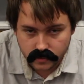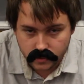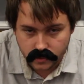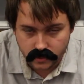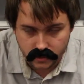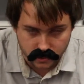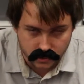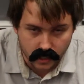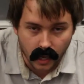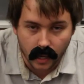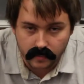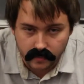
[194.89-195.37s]

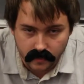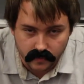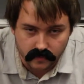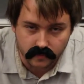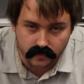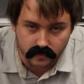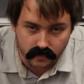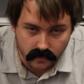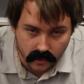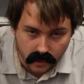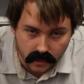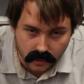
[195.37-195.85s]
to stop it
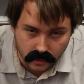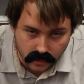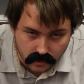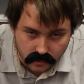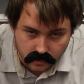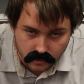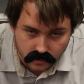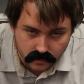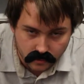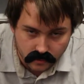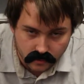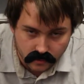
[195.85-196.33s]
from running.
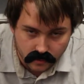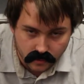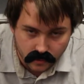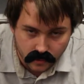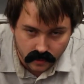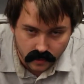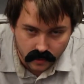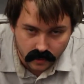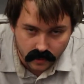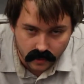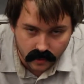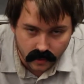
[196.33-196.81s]

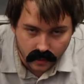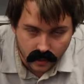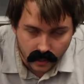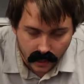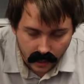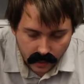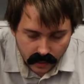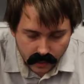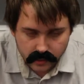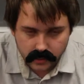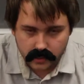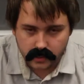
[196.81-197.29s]

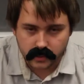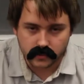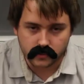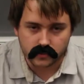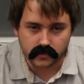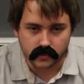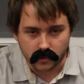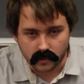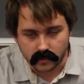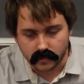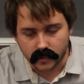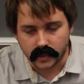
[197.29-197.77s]
I like to
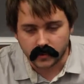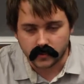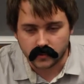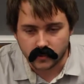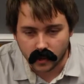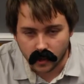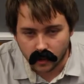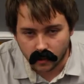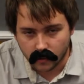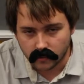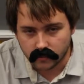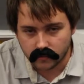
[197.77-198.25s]
consider
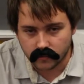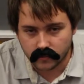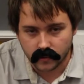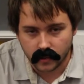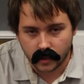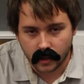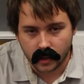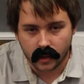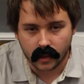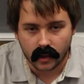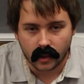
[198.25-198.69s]
myself